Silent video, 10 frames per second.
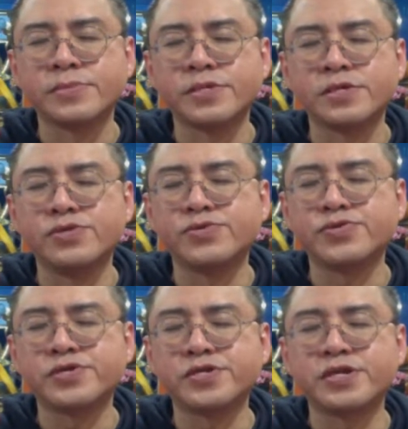
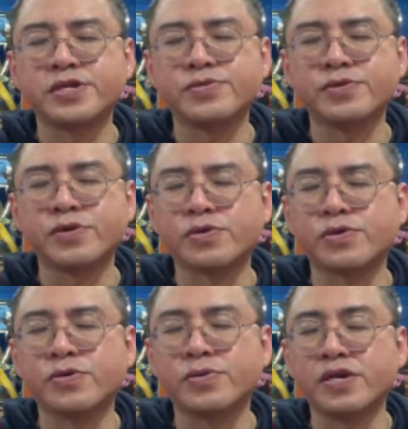Usually they do not go
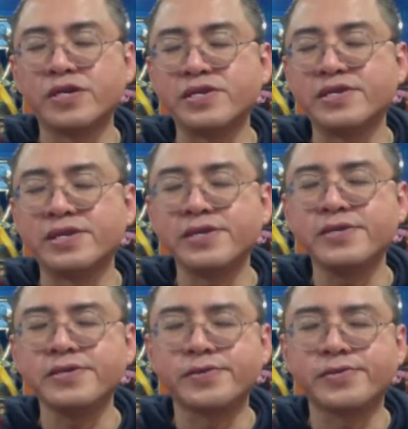away easily,
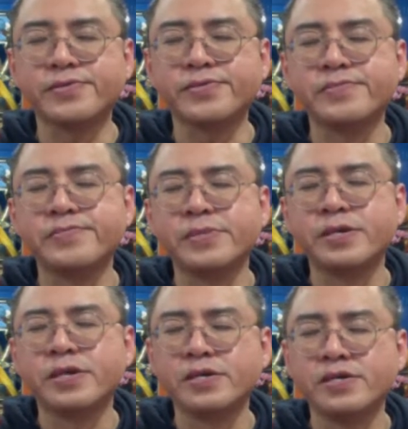so
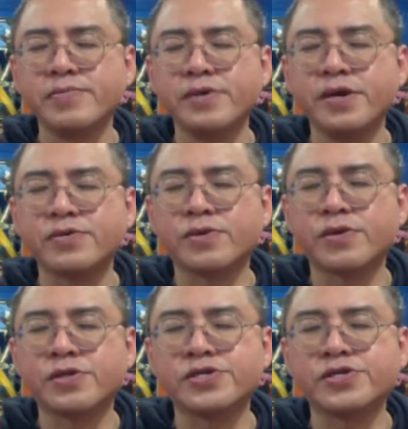simply
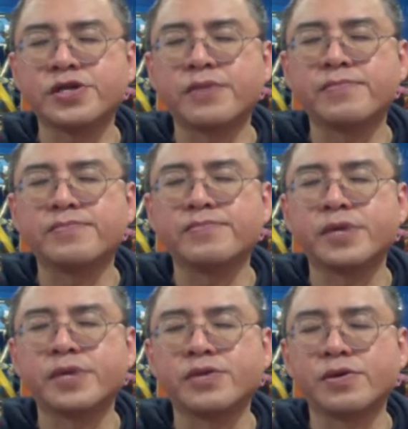acknowledge them
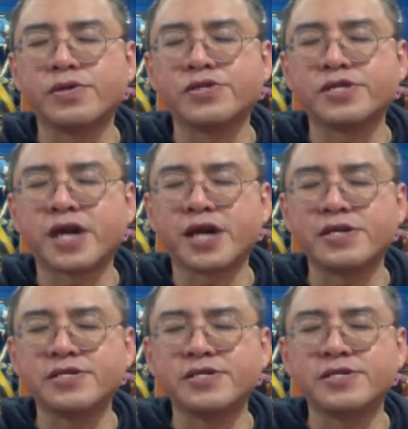and acknowledge the
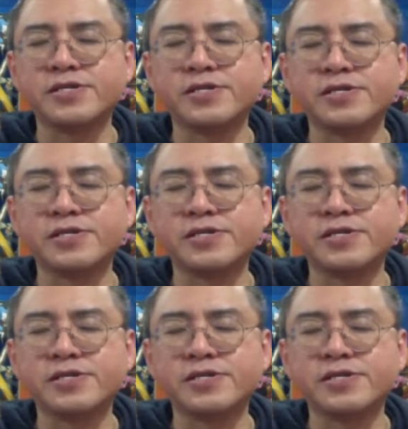tightness,